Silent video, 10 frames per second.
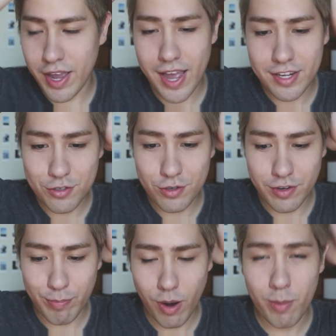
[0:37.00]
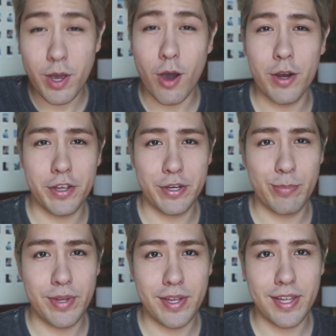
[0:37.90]
answers probably aren't going to
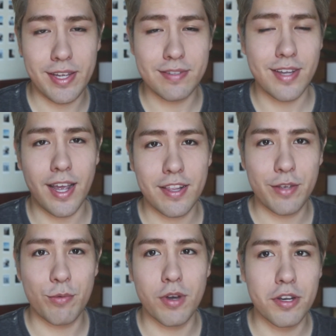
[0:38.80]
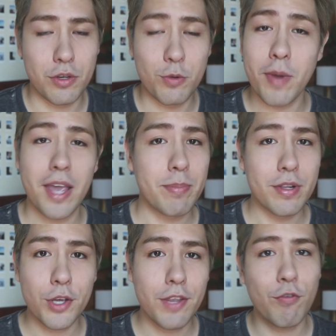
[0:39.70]
be exactly what you might be
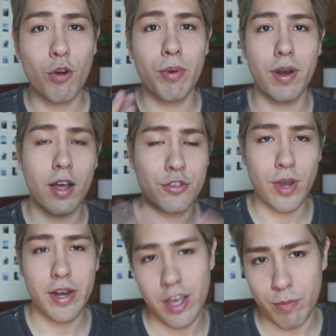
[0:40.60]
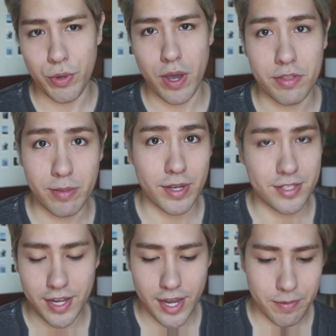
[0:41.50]
looking for, but I'll try to help you out the
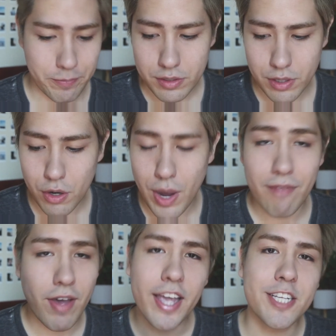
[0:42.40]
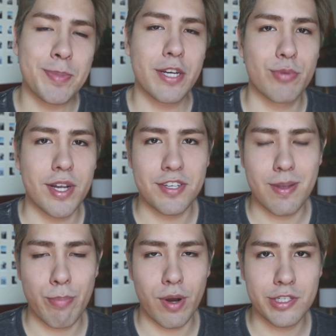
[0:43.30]
best I can. So, have I experienced
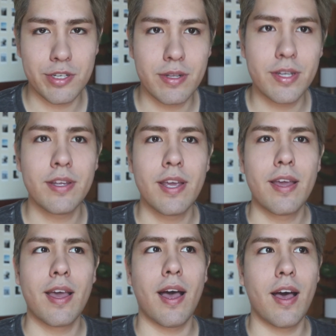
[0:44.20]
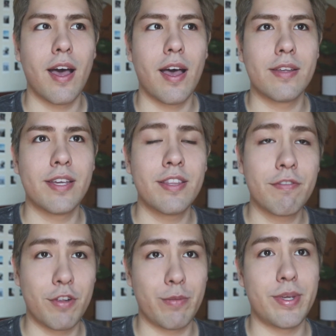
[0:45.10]
racism personally in the
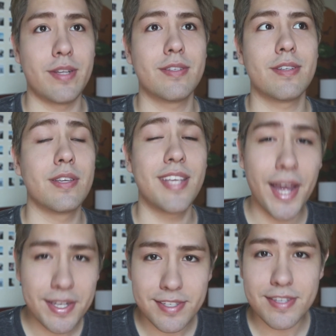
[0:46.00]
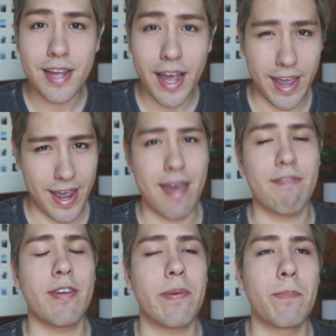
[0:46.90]
Philippines? Yes, I
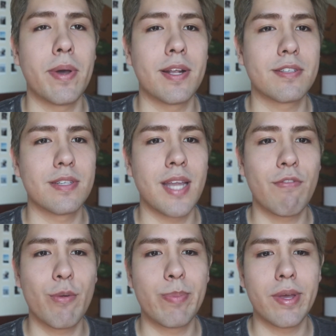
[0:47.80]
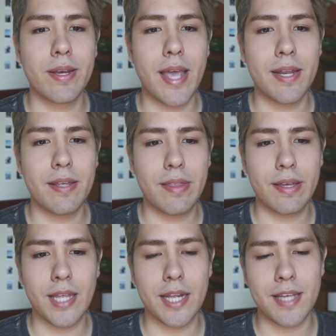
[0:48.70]
have, but it's never been
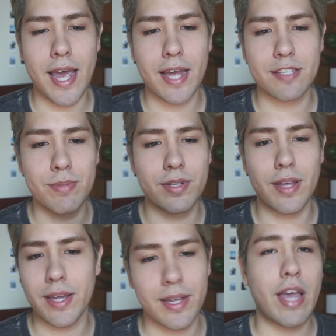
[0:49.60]
anything that has been like